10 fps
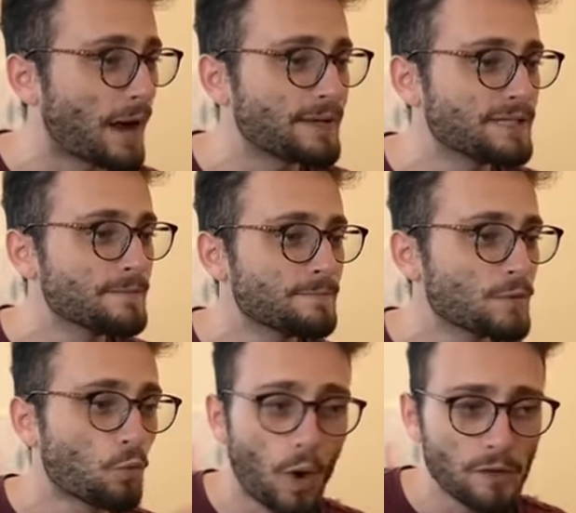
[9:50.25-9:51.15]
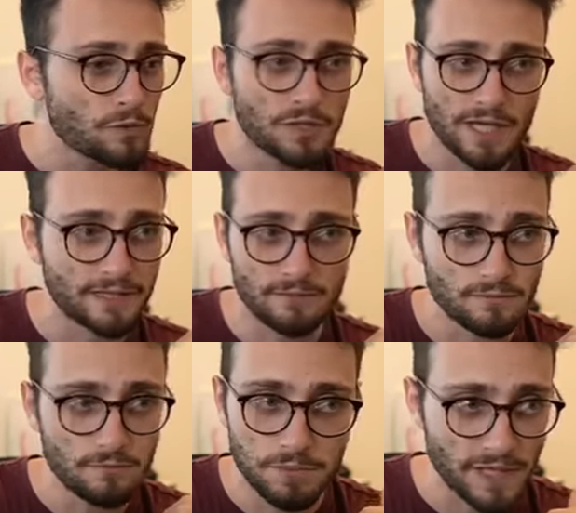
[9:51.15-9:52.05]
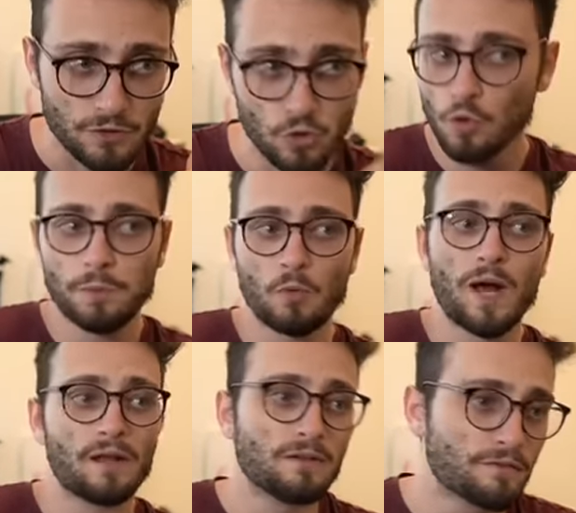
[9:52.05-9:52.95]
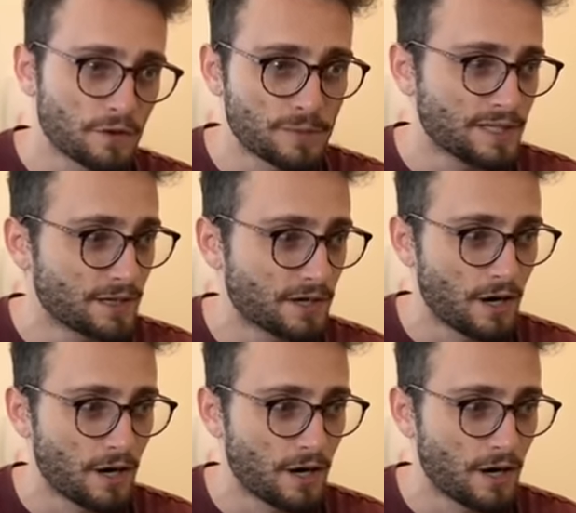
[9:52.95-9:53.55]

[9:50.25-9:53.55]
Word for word: I mean, white was like playing super well for a beginner